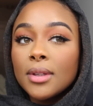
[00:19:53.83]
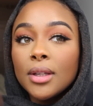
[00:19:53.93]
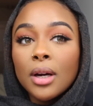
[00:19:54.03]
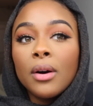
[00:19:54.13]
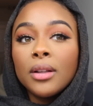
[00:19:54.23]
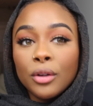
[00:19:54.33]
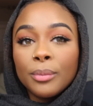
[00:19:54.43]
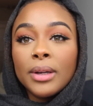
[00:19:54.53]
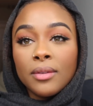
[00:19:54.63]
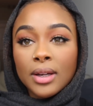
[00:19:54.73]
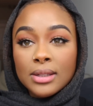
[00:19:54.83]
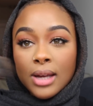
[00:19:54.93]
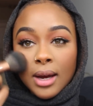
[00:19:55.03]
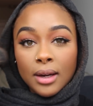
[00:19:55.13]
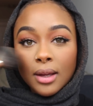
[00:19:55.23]
you know, a little bit of
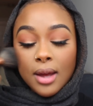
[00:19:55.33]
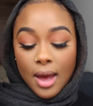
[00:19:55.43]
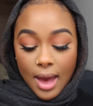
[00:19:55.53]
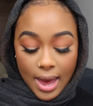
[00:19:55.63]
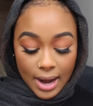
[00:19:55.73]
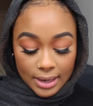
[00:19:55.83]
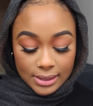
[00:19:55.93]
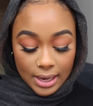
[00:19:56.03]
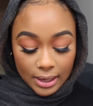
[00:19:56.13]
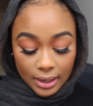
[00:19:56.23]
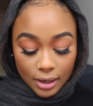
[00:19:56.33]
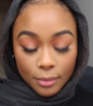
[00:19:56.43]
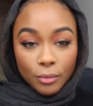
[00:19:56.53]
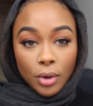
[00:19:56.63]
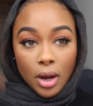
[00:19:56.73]
anxiety. And I take
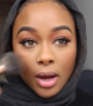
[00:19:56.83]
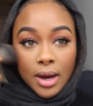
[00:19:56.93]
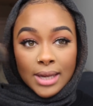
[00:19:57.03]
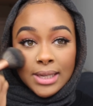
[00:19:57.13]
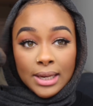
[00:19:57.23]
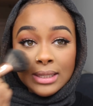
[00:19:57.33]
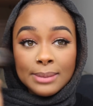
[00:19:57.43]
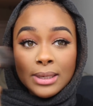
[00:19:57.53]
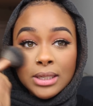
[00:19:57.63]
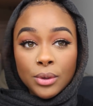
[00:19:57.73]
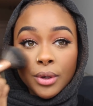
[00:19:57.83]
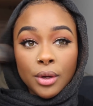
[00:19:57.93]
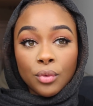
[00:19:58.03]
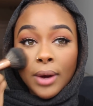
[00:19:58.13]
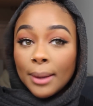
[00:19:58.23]
it, I take CBD
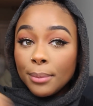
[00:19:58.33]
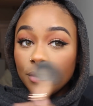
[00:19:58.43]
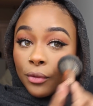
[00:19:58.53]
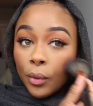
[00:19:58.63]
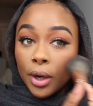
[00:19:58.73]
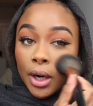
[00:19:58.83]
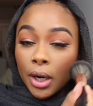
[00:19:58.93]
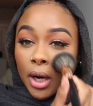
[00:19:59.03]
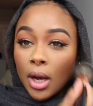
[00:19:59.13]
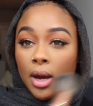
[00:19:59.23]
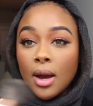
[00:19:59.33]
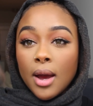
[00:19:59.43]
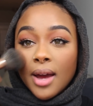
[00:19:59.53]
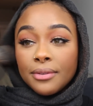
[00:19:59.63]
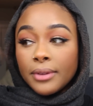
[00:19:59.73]
oil right before
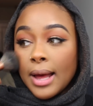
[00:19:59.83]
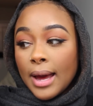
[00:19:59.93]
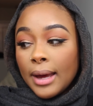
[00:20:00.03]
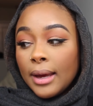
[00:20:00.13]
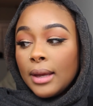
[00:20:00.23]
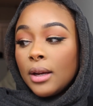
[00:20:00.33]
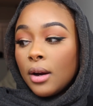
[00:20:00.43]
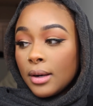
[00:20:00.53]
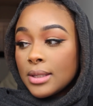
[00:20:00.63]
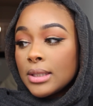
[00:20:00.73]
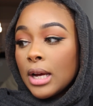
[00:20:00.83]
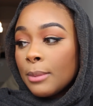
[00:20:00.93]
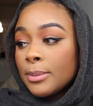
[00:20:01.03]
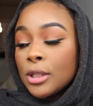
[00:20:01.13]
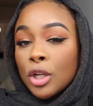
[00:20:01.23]
I fly, and it honestly
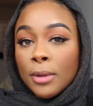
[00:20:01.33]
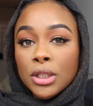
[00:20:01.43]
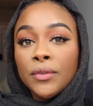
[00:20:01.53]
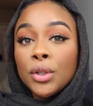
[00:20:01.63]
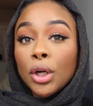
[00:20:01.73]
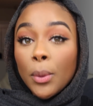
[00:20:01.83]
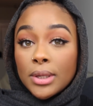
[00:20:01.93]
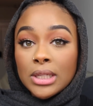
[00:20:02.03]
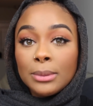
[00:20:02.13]
helps me so much. If you don't know what